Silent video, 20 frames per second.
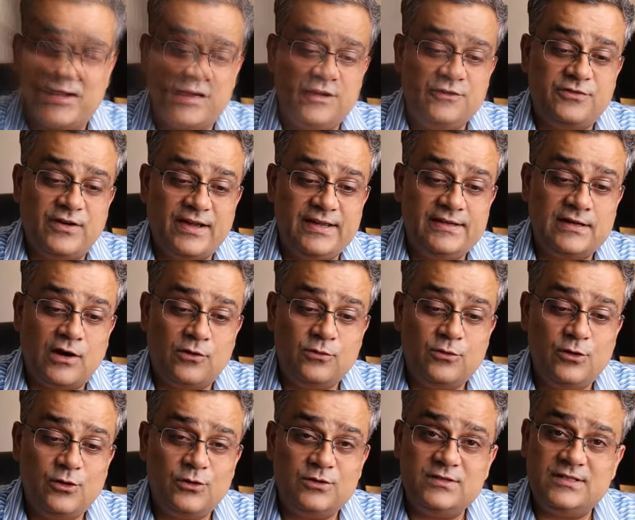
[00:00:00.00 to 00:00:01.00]
If I
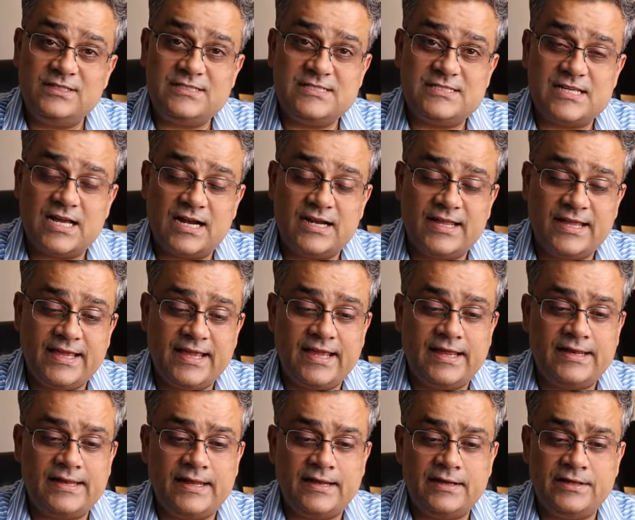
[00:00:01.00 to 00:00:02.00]
download this chart
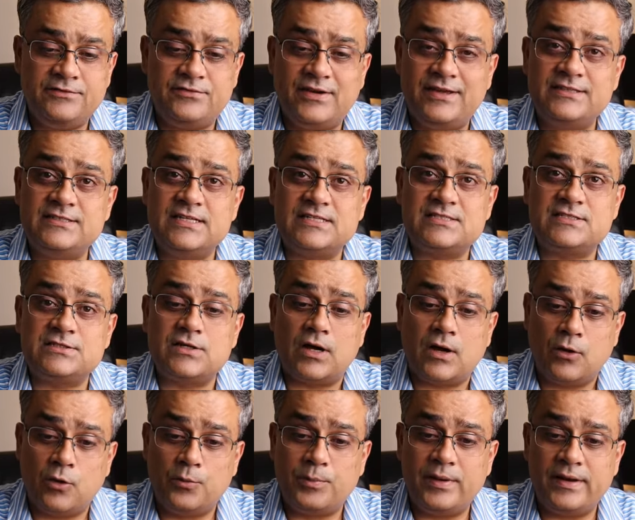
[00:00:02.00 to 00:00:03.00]
again and if I just
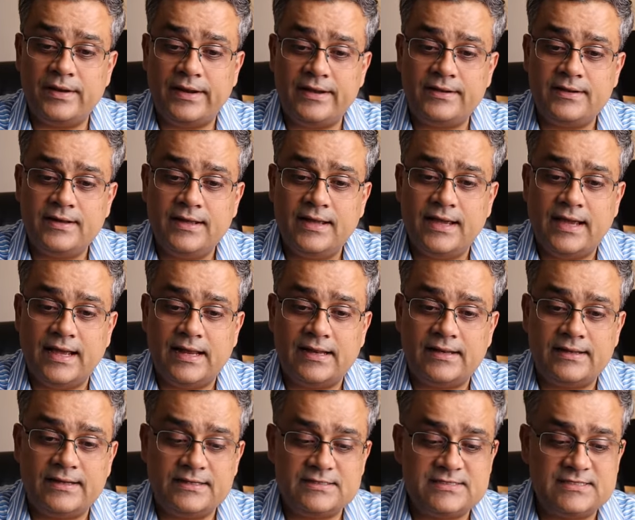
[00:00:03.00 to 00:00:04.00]
open it
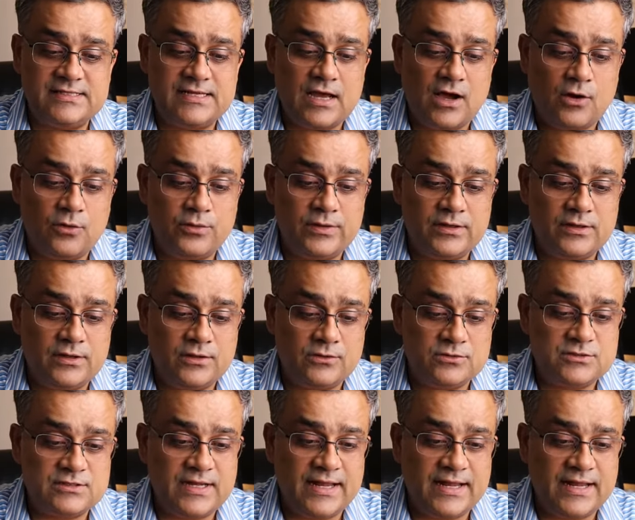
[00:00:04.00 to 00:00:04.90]
and let's see how it looks